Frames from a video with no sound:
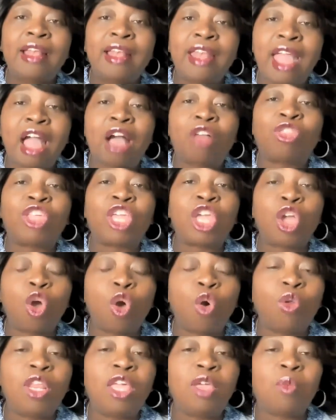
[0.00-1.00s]
Now, the
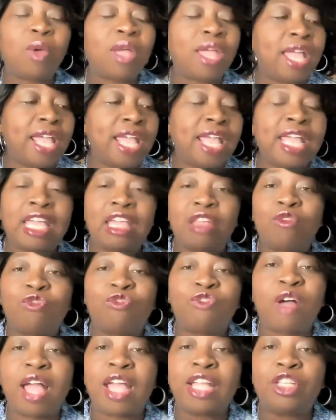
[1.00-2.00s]
only way he
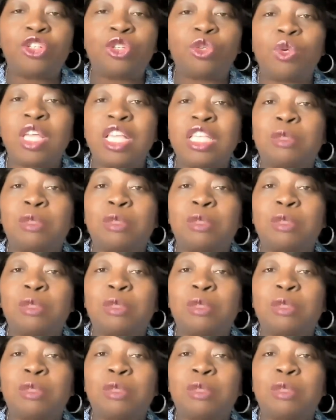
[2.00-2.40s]
can find you